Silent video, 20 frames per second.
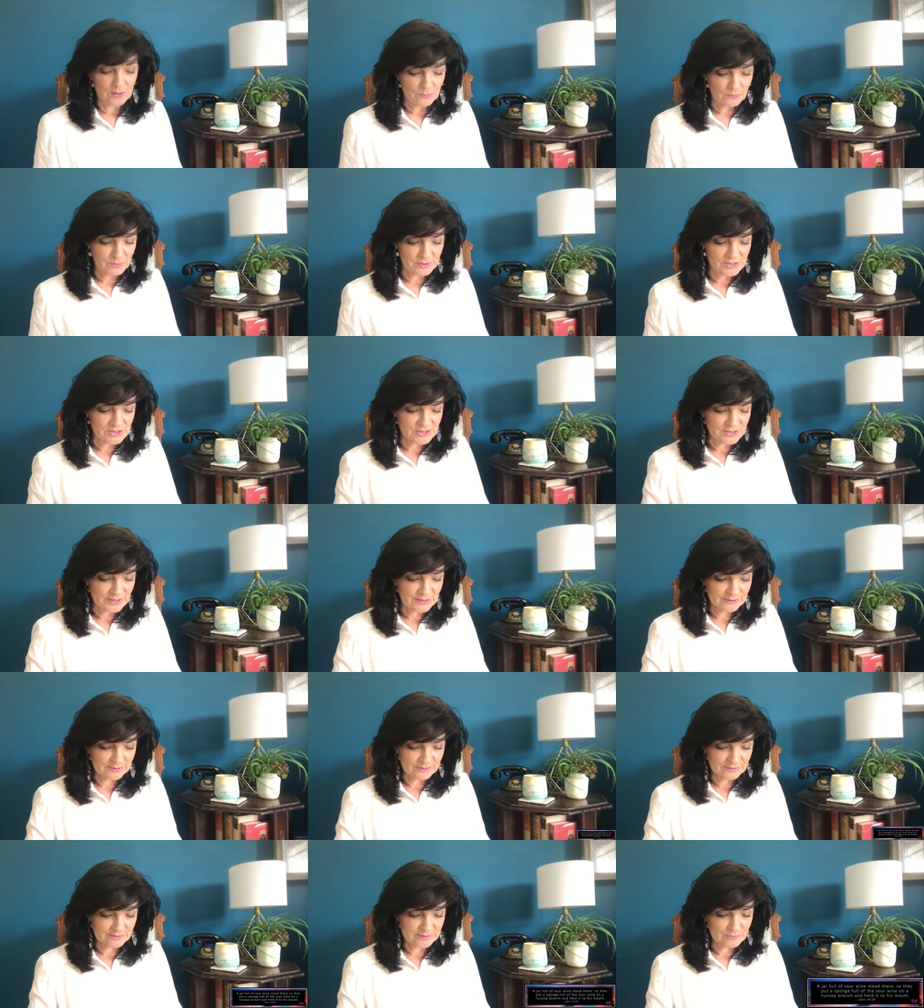when
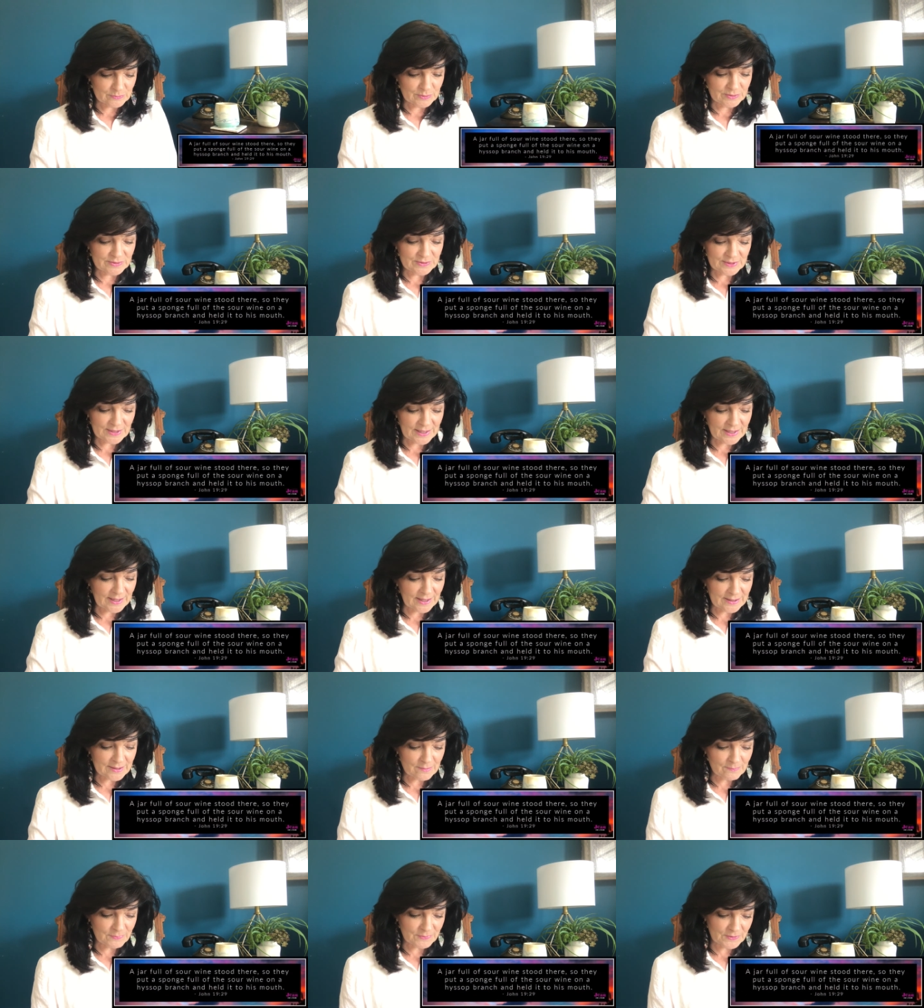Jesus would say, "I
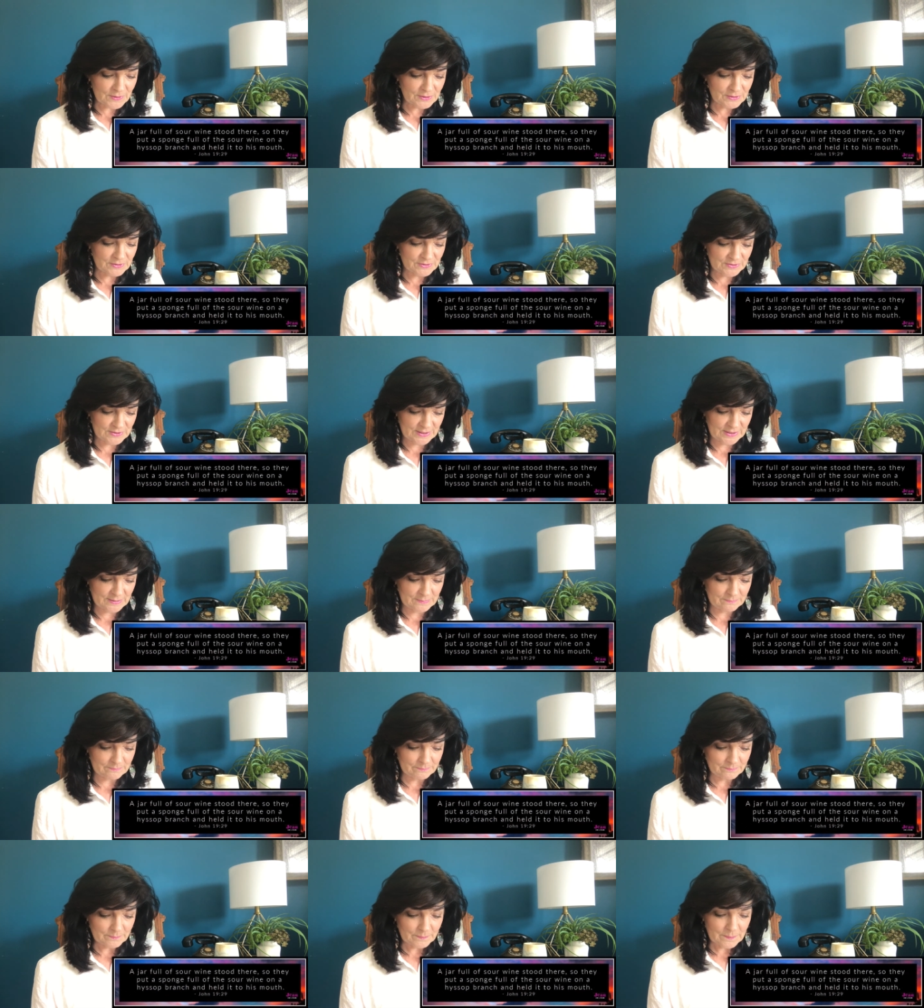am thirsty,"
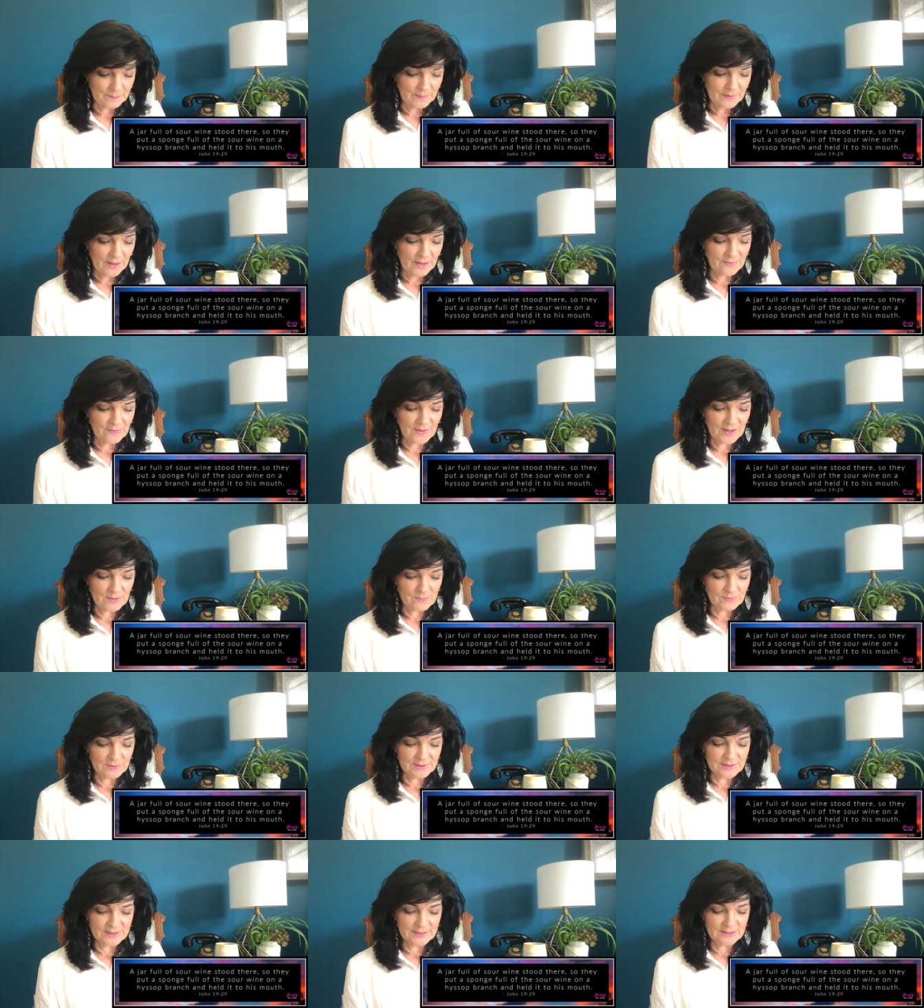and they
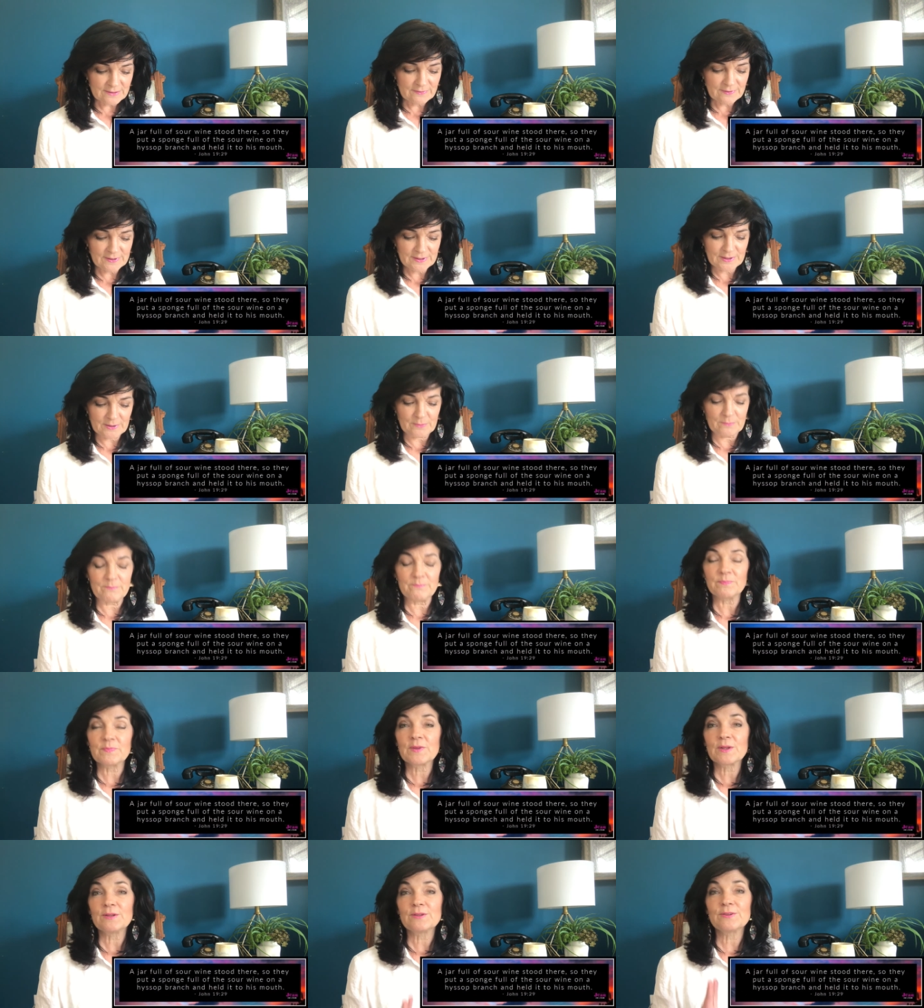would give him
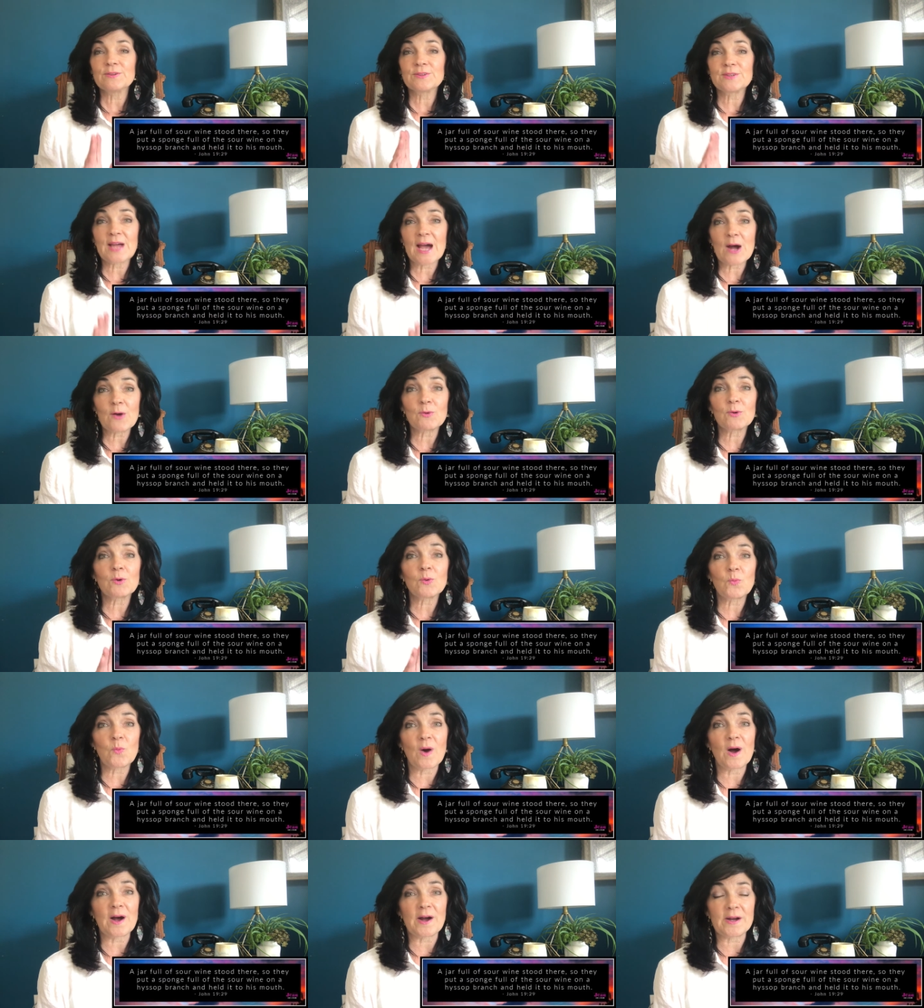sour
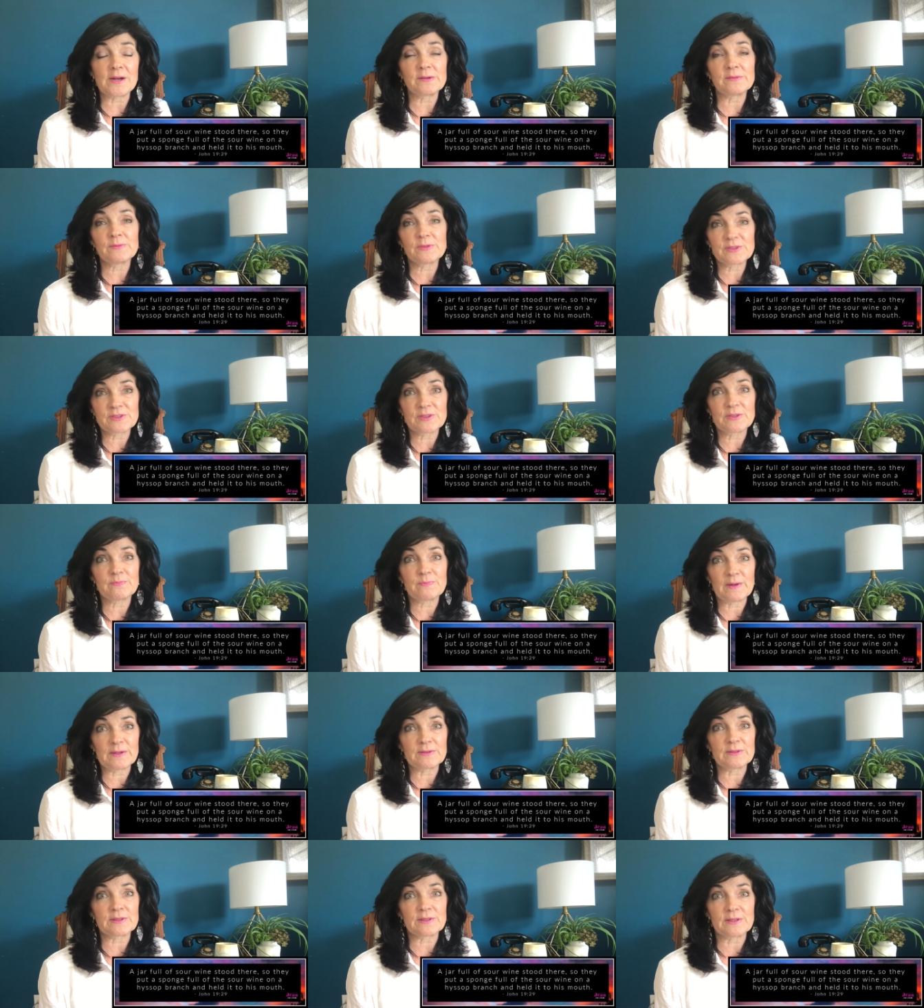wine, which is
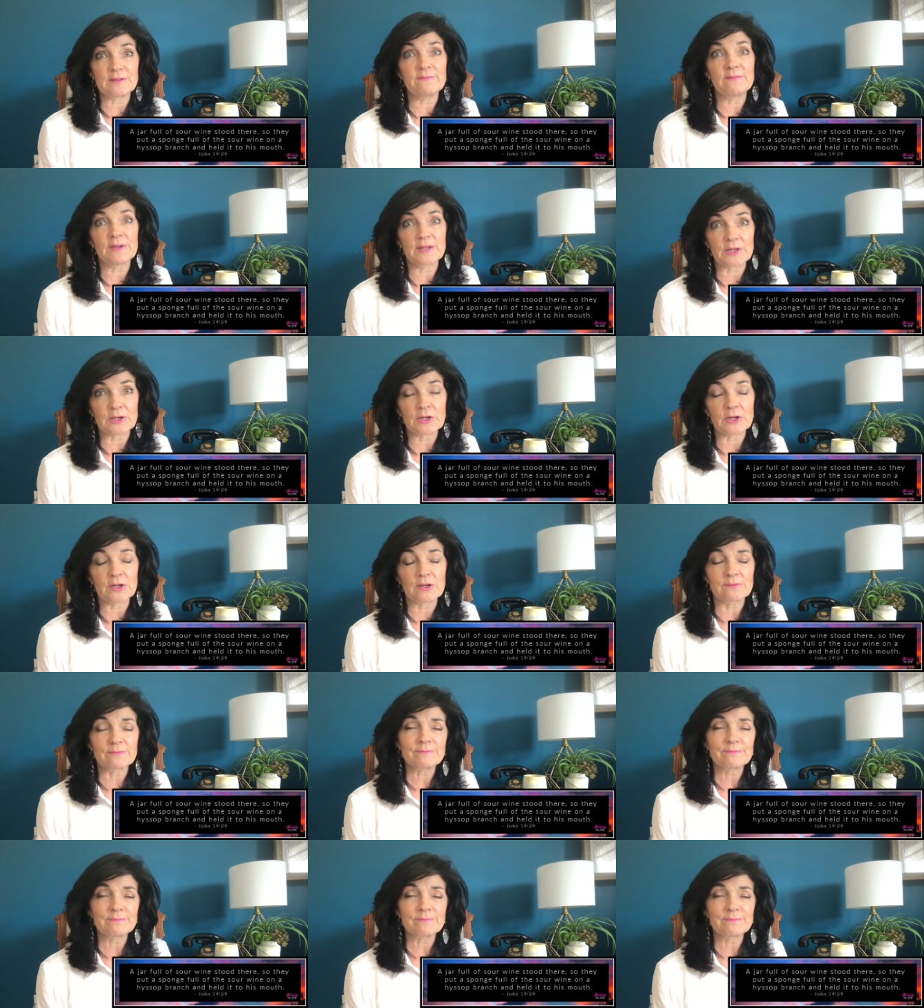basically vinegar,